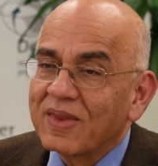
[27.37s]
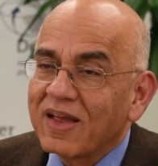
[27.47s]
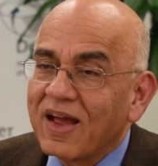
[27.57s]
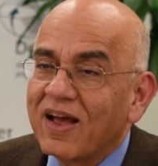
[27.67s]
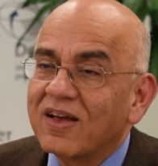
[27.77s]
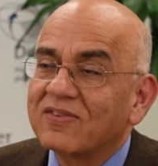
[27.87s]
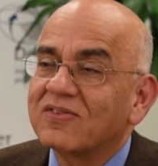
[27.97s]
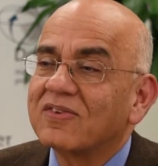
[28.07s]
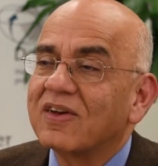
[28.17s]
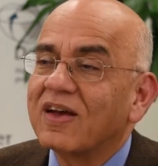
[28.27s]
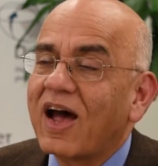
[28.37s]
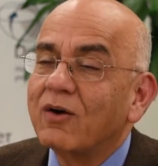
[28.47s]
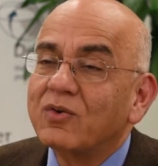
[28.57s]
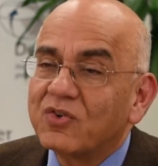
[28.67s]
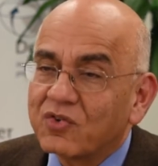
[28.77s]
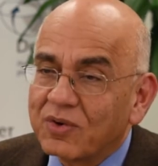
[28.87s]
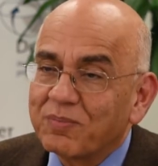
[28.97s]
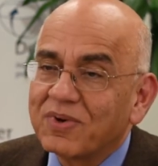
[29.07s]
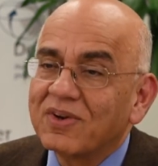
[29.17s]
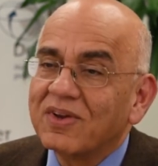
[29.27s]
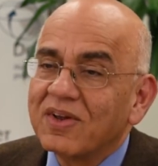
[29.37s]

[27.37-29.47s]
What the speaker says: has outstripped